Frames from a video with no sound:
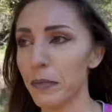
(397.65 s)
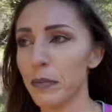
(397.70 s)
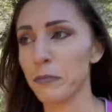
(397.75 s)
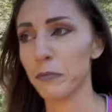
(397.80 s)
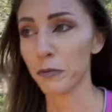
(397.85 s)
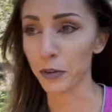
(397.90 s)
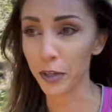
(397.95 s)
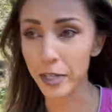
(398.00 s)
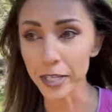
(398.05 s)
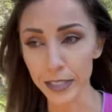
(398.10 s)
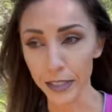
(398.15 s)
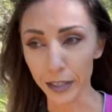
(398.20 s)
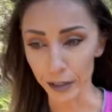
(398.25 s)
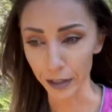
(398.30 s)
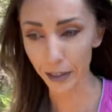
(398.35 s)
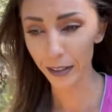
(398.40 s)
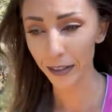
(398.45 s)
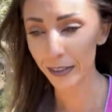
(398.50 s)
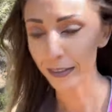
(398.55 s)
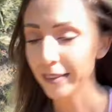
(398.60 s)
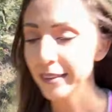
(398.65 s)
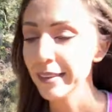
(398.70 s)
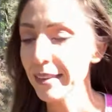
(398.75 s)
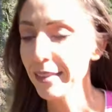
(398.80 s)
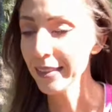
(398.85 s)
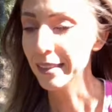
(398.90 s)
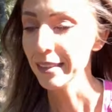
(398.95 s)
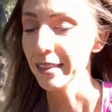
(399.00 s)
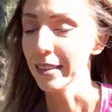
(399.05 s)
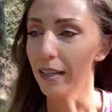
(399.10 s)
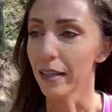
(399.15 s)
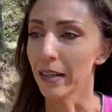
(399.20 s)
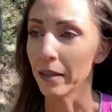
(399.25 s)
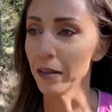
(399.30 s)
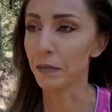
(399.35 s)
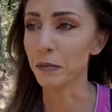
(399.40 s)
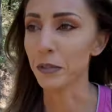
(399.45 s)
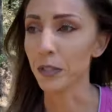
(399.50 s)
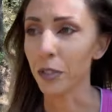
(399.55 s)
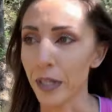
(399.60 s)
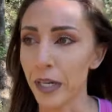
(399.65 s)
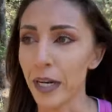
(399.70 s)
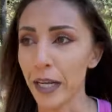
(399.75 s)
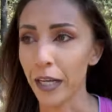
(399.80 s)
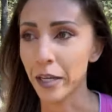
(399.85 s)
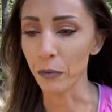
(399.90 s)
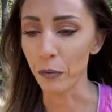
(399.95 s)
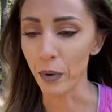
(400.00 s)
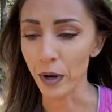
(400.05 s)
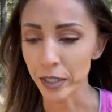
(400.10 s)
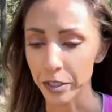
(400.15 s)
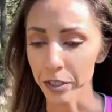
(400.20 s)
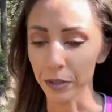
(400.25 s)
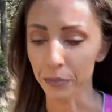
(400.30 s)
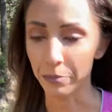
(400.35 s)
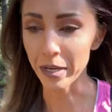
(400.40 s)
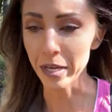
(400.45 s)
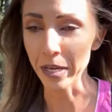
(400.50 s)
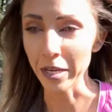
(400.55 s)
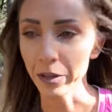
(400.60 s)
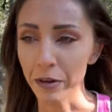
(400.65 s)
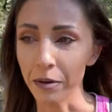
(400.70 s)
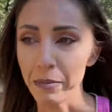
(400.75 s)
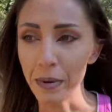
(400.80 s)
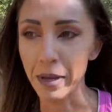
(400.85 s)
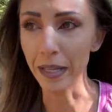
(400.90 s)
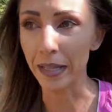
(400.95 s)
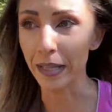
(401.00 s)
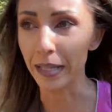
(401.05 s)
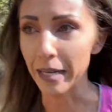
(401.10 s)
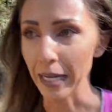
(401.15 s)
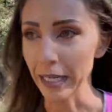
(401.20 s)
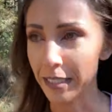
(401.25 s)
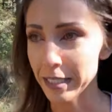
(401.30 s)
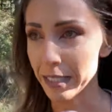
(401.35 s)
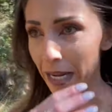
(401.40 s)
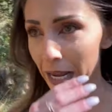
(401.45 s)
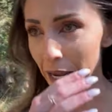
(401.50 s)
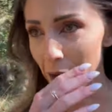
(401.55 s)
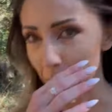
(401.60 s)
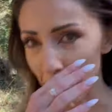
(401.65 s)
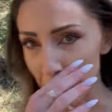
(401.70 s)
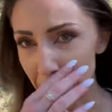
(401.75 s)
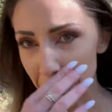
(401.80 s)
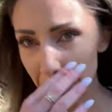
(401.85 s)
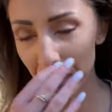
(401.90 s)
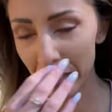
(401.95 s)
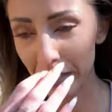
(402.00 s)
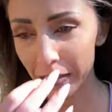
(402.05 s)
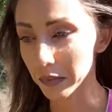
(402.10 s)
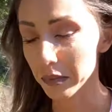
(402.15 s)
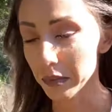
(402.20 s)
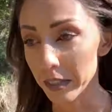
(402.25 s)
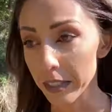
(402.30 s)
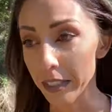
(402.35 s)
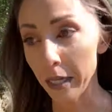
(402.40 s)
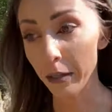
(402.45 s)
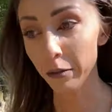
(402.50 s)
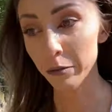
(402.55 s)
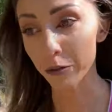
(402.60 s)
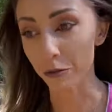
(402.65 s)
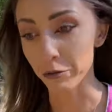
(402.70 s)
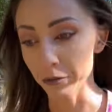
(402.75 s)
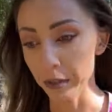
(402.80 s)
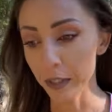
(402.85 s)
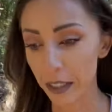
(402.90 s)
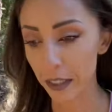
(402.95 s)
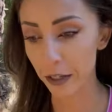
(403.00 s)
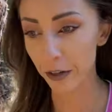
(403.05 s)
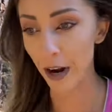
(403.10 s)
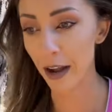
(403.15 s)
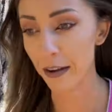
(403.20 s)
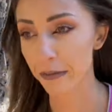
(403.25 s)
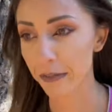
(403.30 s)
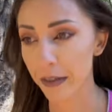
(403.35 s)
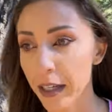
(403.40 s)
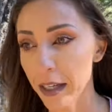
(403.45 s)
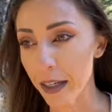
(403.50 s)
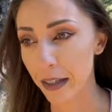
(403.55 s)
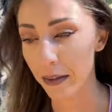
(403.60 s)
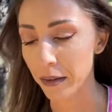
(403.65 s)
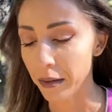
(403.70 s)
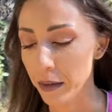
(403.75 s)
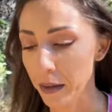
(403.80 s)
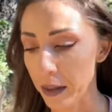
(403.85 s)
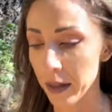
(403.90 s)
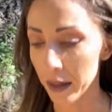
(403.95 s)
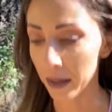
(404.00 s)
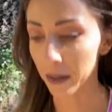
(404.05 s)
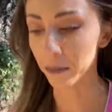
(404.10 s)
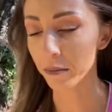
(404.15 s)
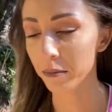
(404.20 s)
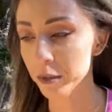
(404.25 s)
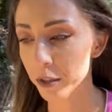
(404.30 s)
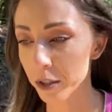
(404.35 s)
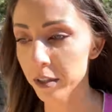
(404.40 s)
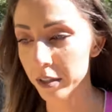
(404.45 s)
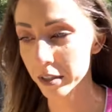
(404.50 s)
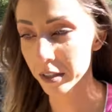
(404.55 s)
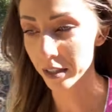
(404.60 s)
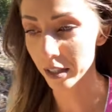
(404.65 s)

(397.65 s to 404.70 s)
Freeze her, so that I could watch her be cremated the next day, which sounds really graphic, and I'm sure it's